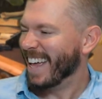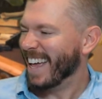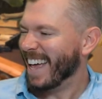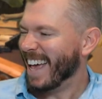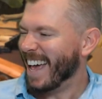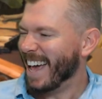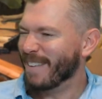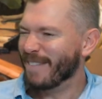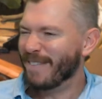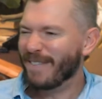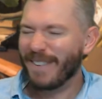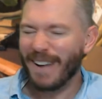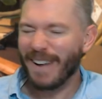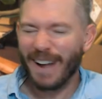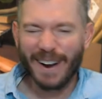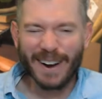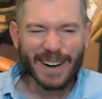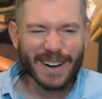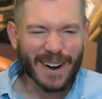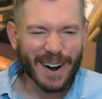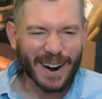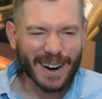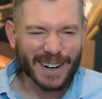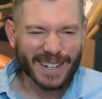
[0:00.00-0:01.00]
at a very
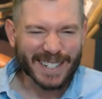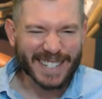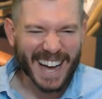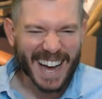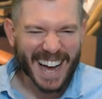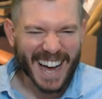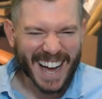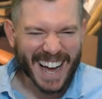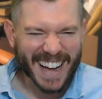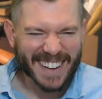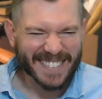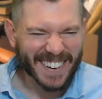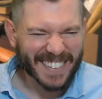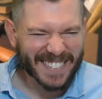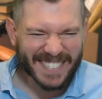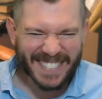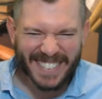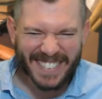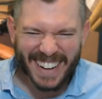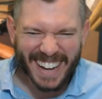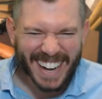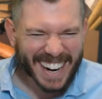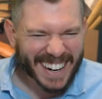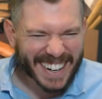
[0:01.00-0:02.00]
dark time, a
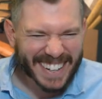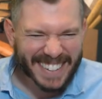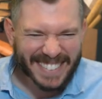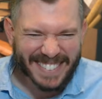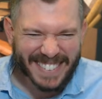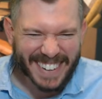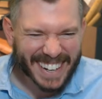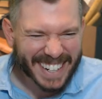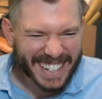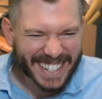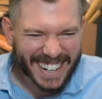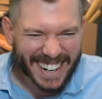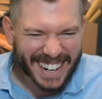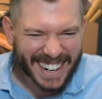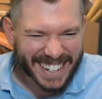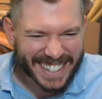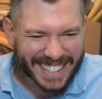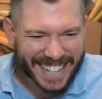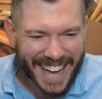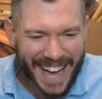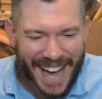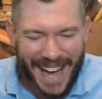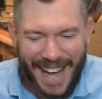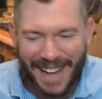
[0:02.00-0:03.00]
very, very dark
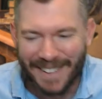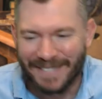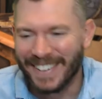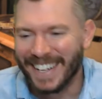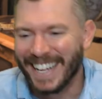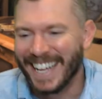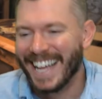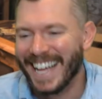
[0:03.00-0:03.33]
time,